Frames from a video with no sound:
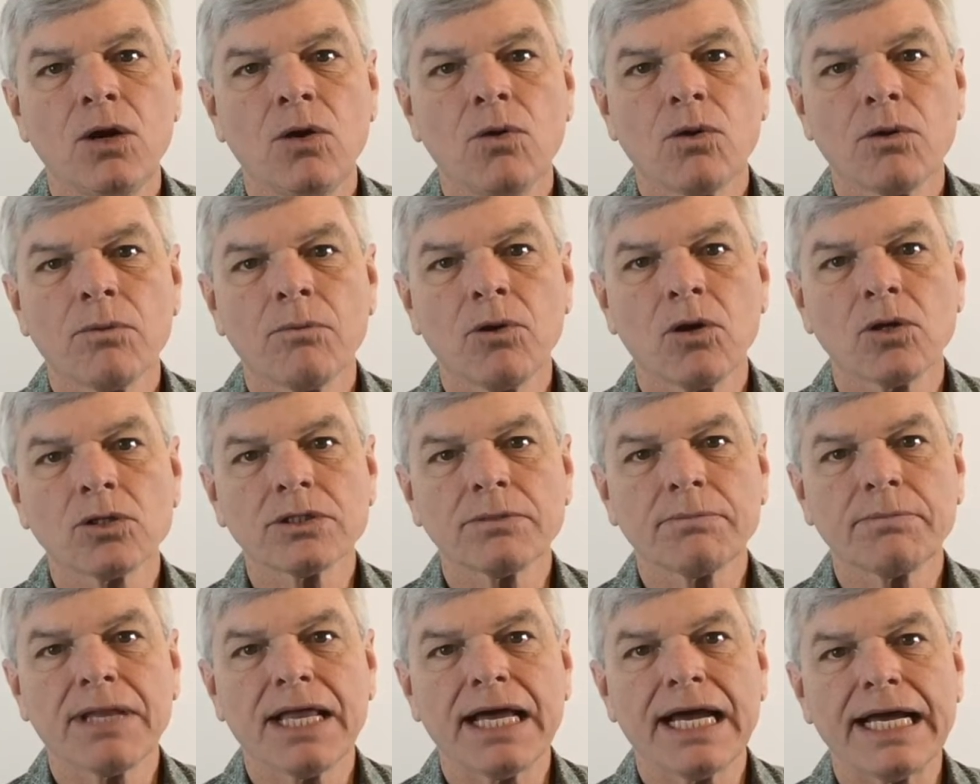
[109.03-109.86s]
We're
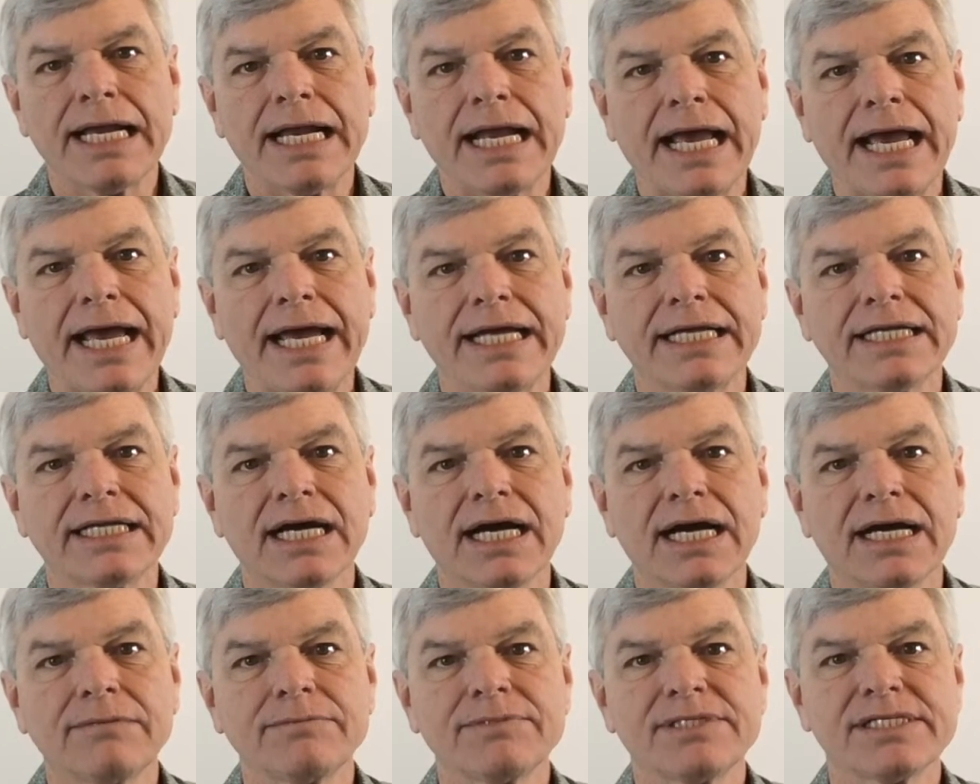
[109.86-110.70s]
multiplying a
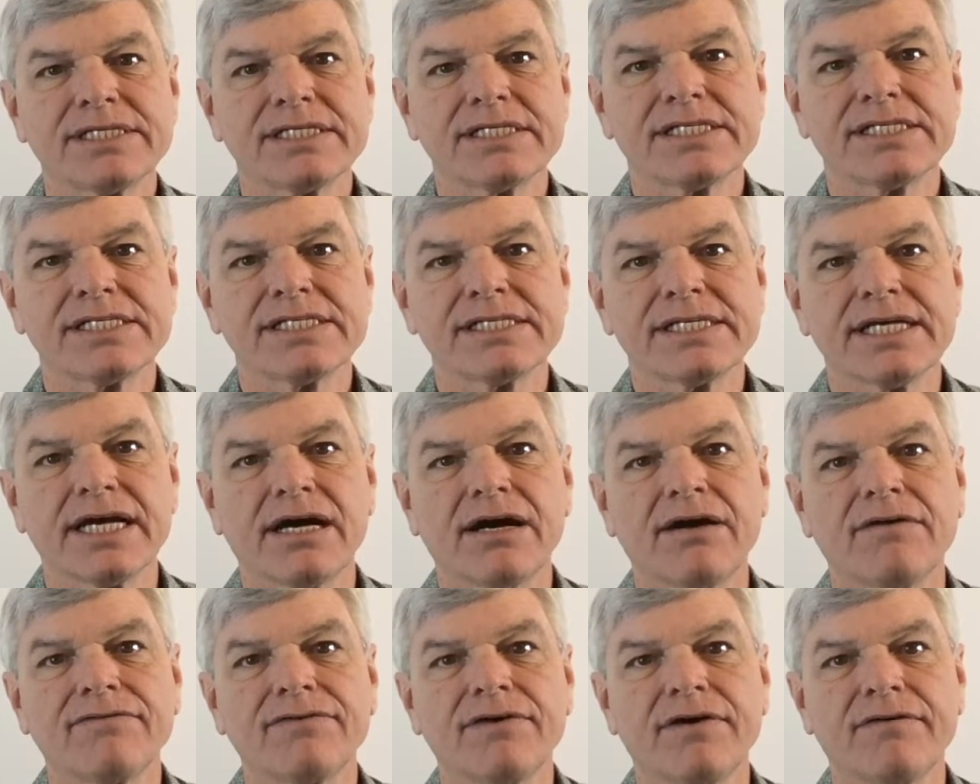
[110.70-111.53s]
times
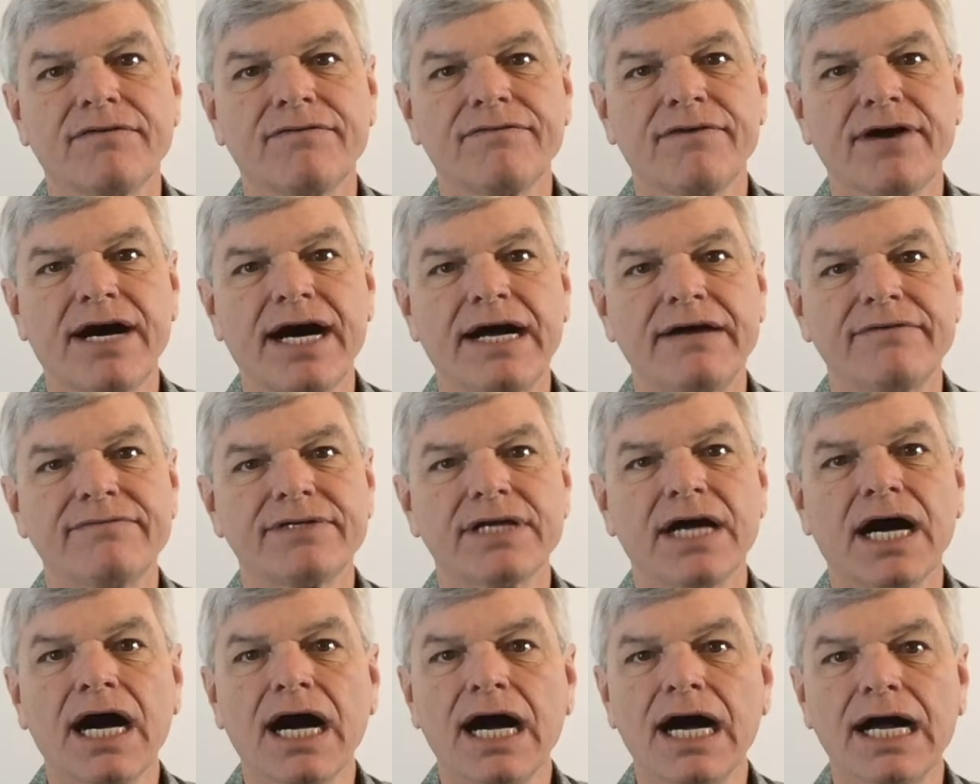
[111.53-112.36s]
itself 5
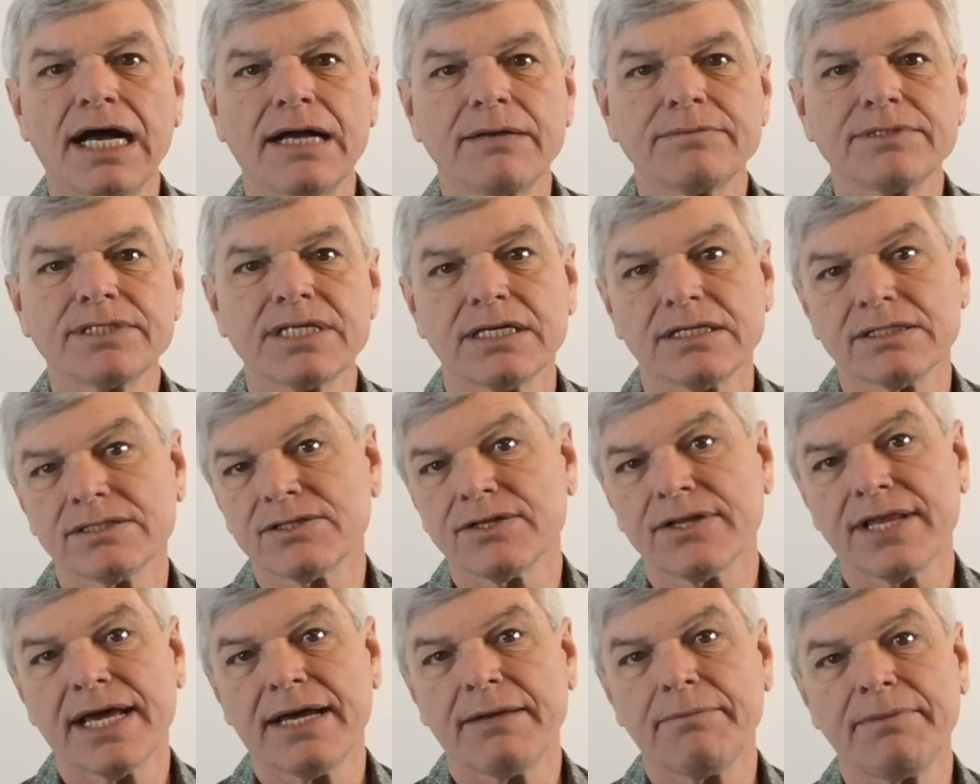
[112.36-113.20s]
times,
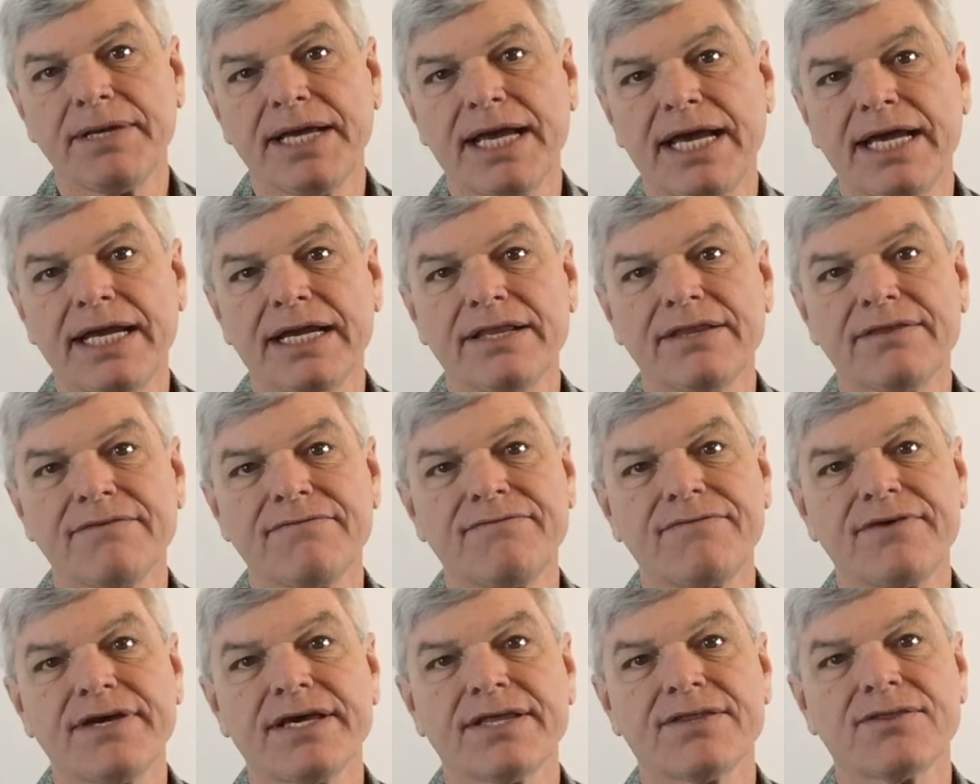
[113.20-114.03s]
so that'd be a to the
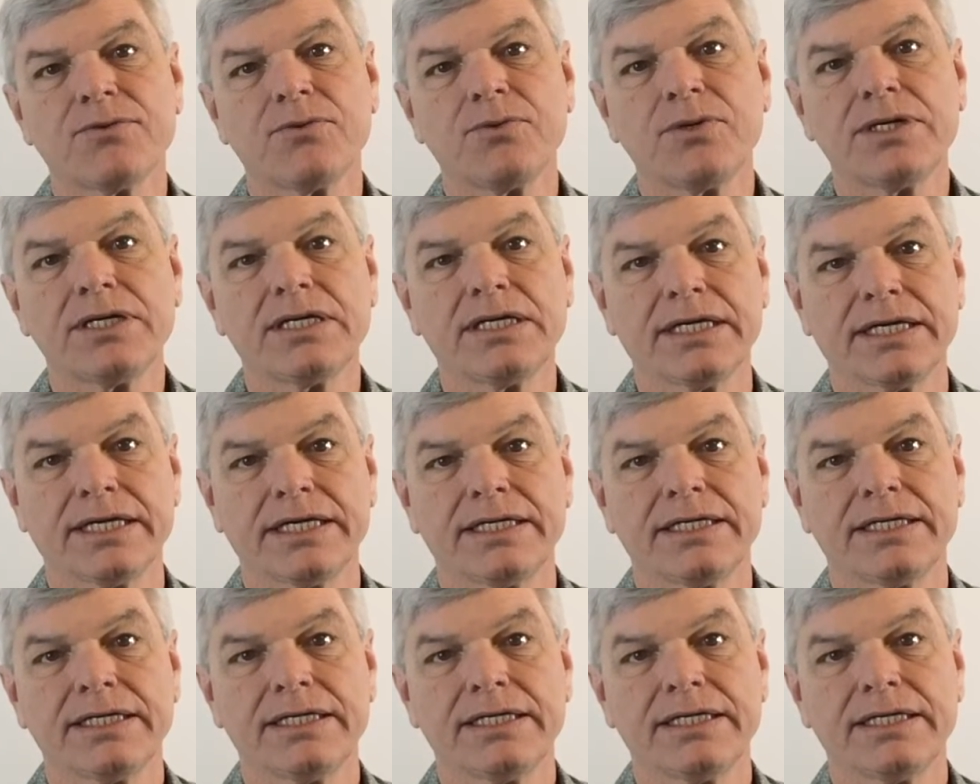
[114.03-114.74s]
fifth, wouldn't it?